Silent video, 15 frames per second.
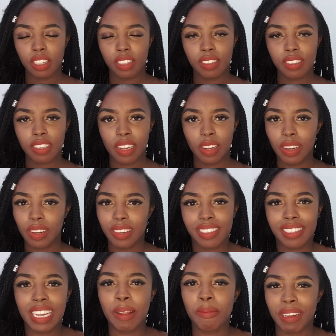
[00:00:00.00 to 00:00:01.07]

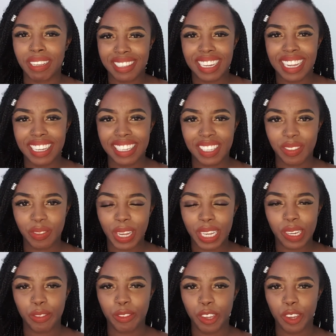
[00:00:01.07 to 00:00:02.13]
sleepless nights
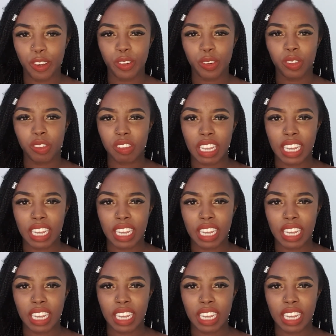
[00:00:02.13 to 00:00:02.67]
waiting for your goods